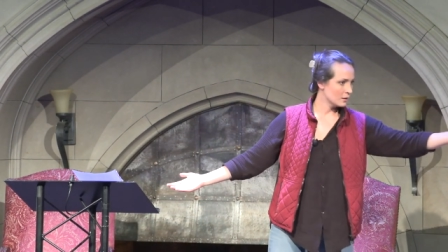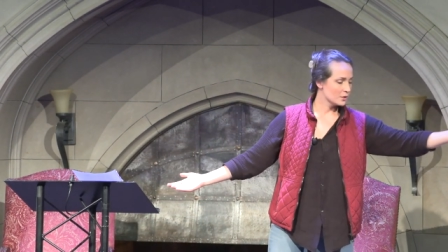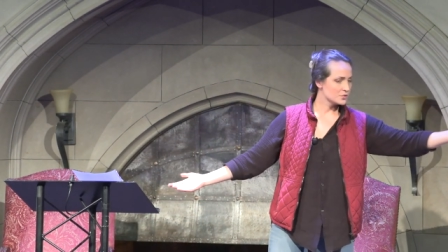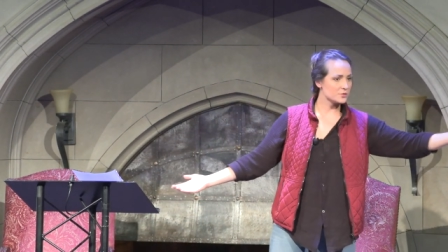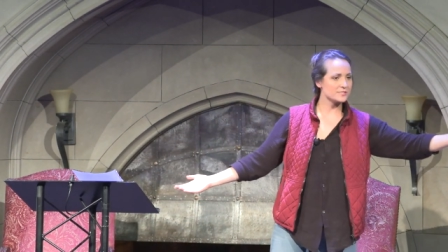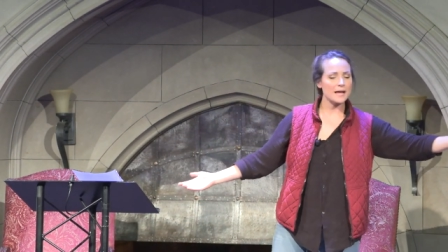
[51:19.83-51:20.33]

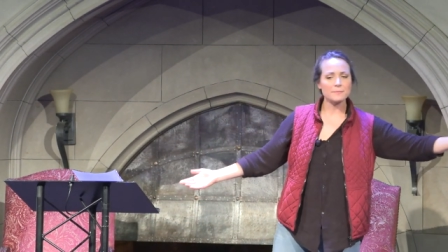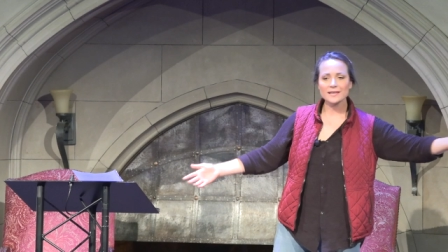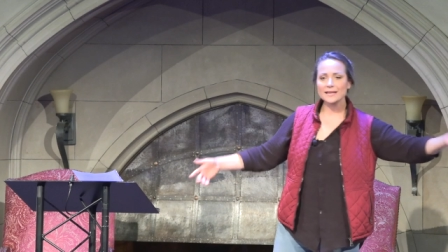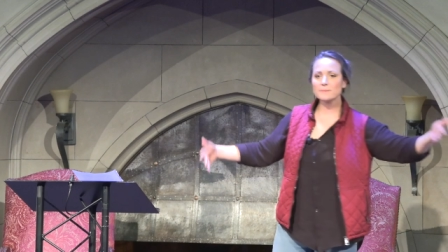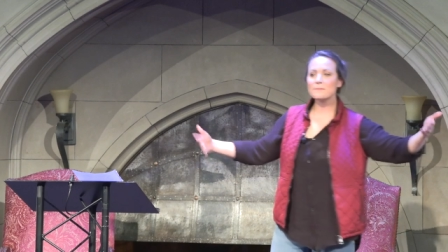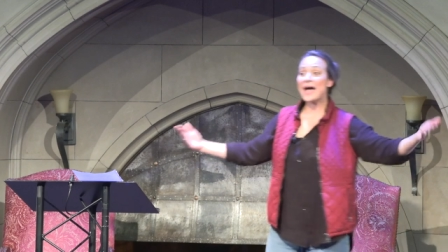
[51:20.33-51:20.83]
So stop
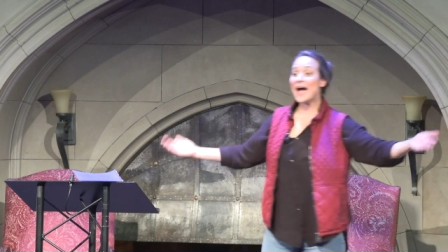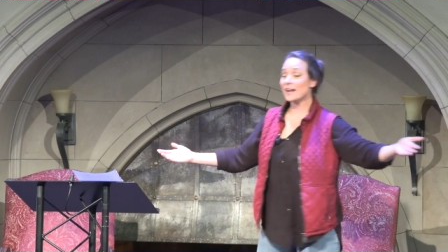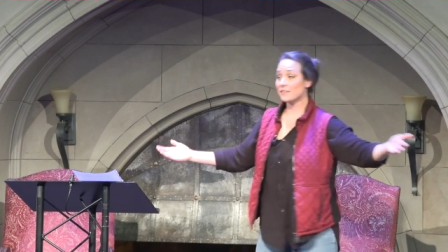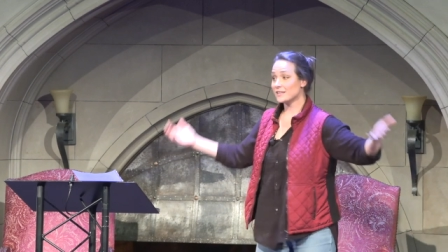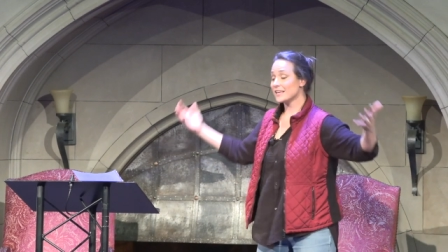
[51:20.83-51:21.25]
getting mad at the